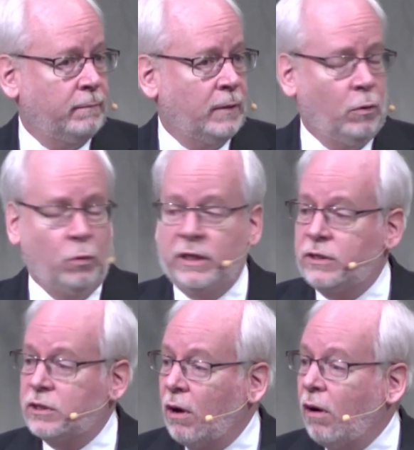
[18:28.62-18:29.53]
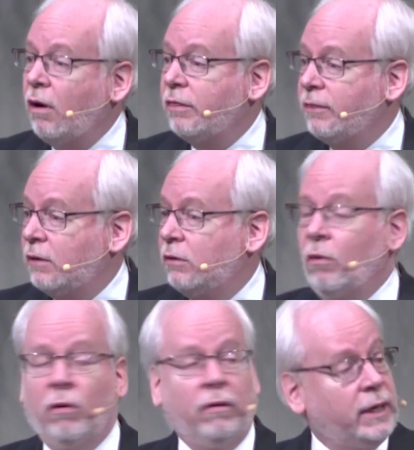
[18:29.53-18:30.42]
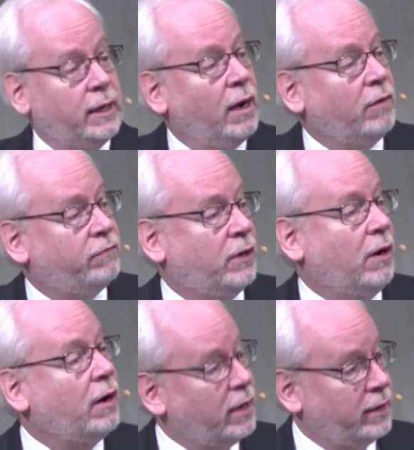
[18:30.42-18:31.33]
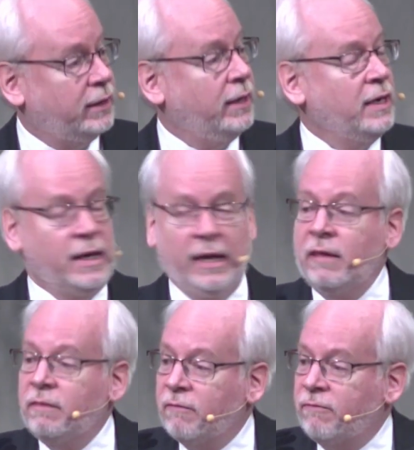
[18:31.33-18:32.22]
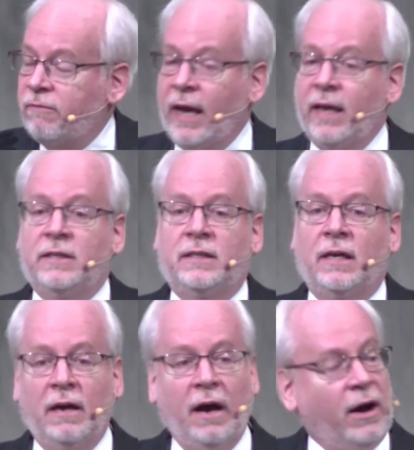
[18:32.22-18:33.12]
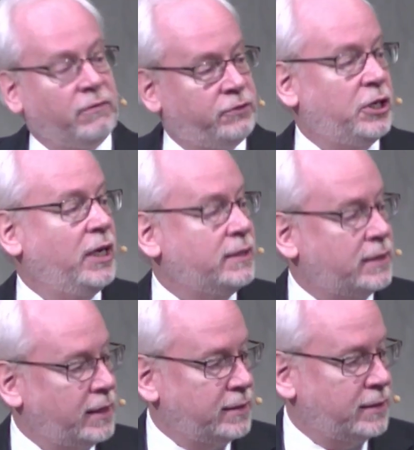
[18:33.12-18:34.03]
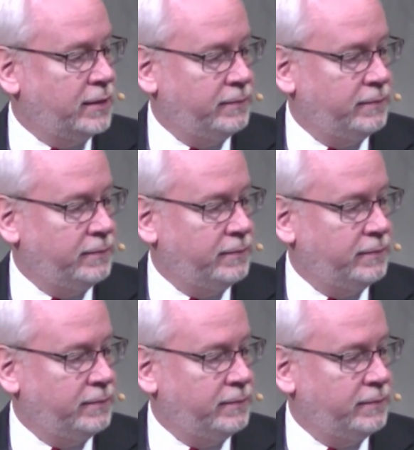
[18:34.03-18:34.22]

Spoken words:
We saw the glory of God in the face of Jesus.